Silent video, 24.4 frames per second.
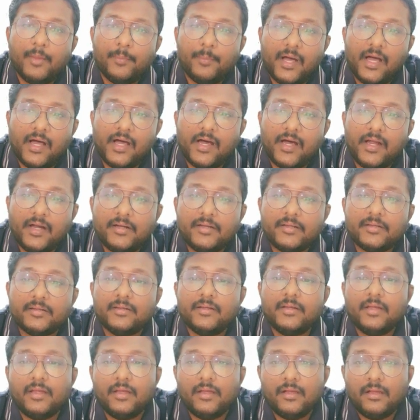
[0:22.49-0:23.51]
but
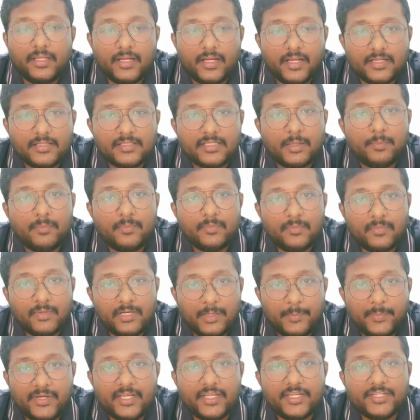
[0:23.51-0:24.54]
there are
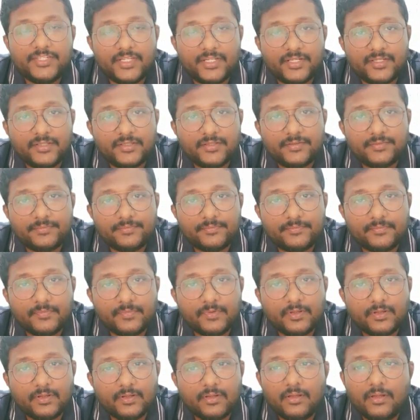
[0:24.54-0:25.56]
some limitations.
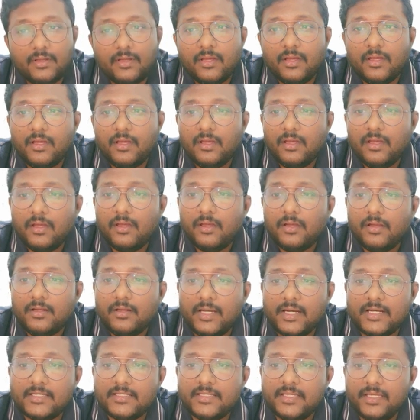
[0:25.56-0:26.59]

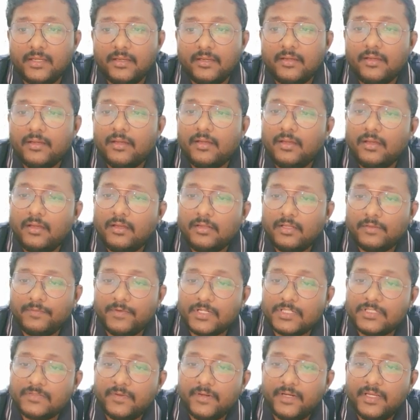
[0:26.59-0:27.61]
Let's see. The
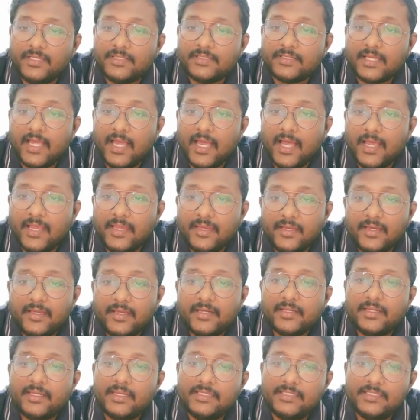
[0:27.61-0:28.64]
first one is
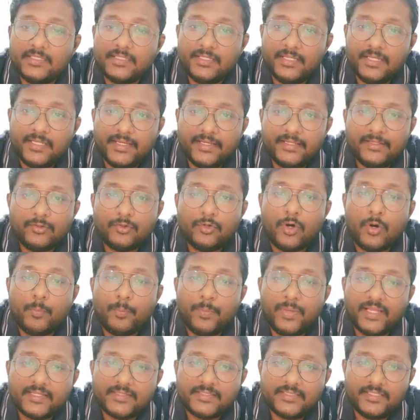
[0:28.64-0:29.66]
higher engineering
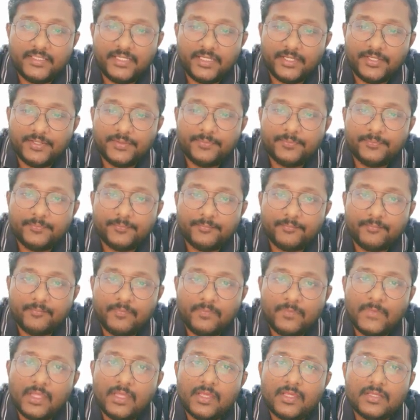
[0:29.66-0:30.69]
complexity.
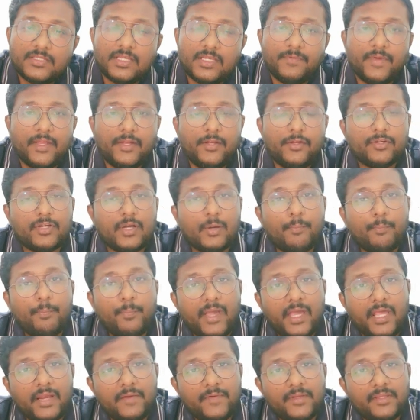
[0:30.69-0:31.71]
See, when you
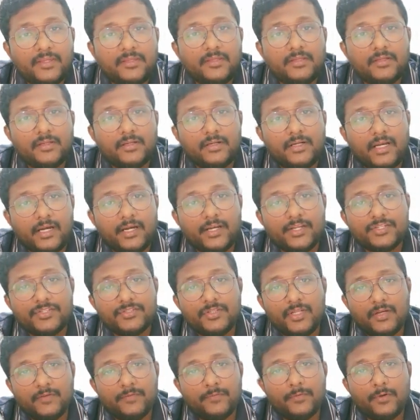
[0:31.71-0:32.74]
compare with
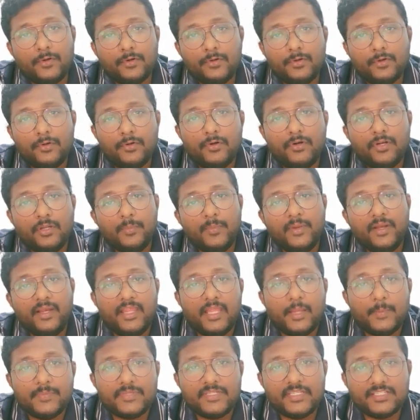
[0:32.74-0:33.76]
traditional 4 to 20
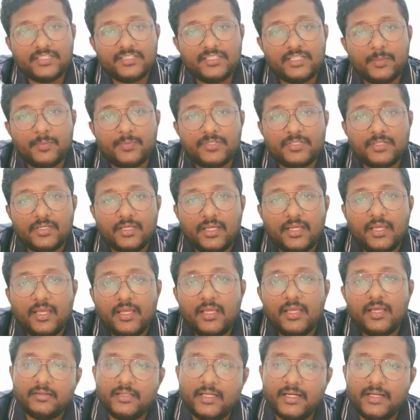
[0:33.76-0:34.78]
milliamp systems,
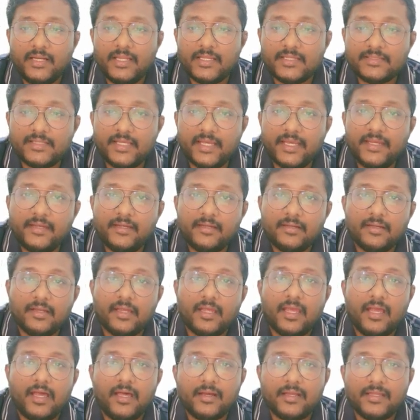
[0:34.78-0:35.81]
the design
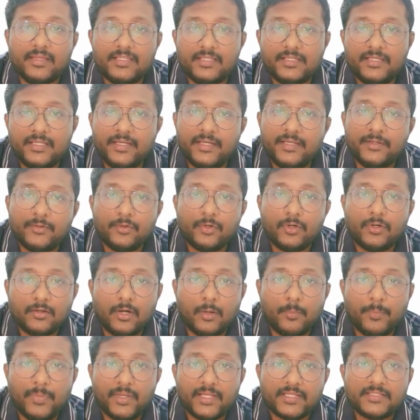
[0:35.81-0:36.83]
or engineering
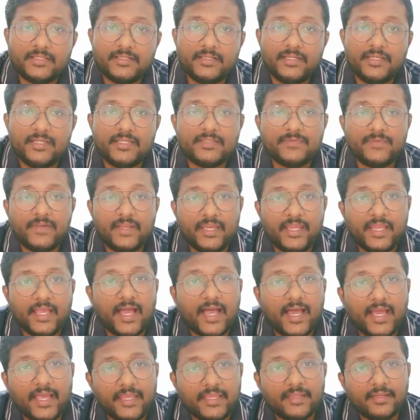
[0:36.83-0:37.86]
complexity is
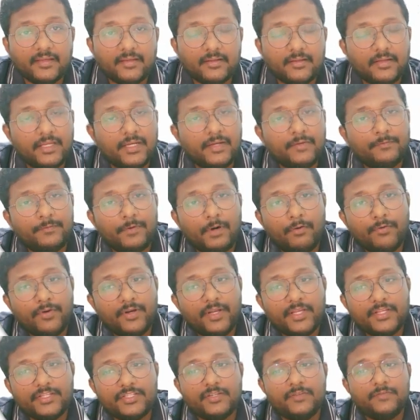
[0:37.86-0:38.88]
very high in
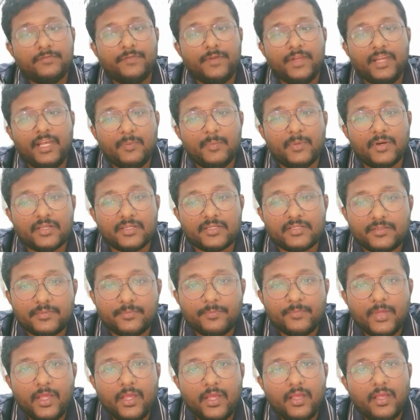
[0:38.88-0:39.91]
foundation field bus.
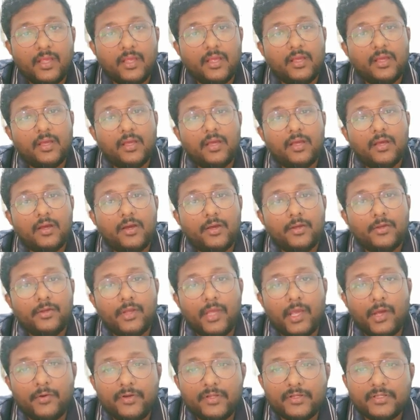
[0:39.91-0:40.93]

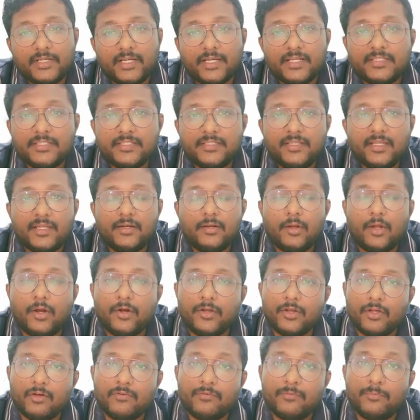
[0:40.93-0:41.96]
You have to consider a
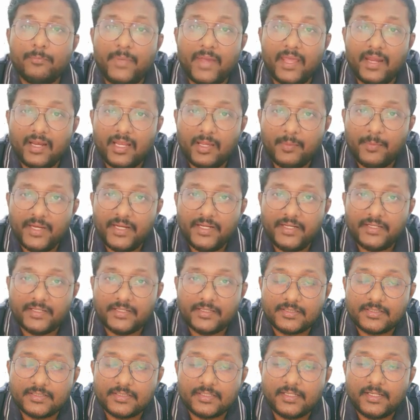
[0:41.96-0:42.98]
lot of
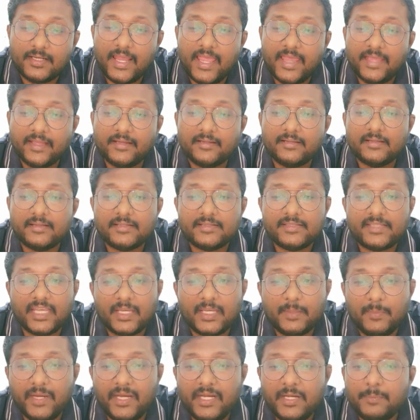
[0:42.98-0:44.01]
parameters like
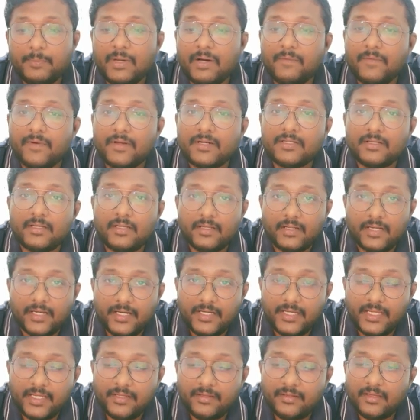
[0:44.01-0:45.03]
segment power
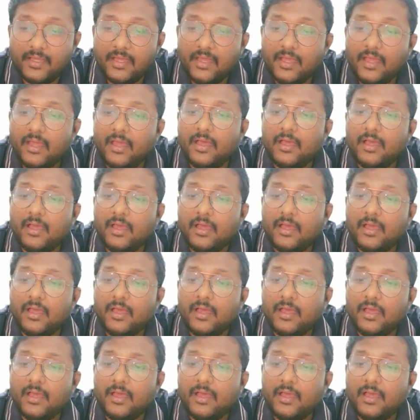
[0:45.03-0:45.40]
rating,